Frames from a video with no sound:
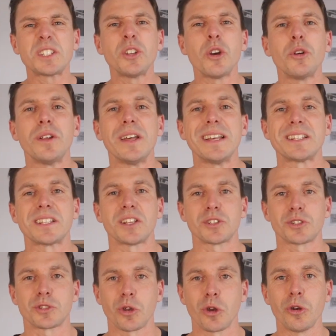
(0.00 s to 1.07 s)
known as
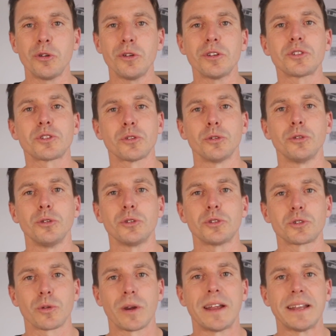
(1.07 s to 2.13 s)
Zone 2
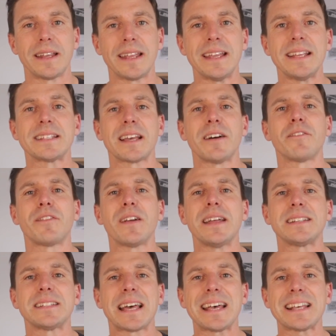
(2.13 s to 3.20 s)
training is a
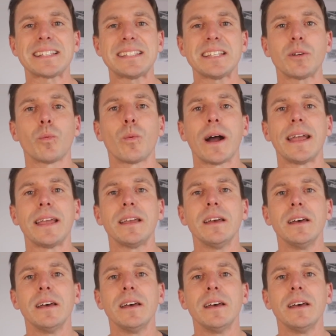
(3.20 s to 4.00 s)
fantastic way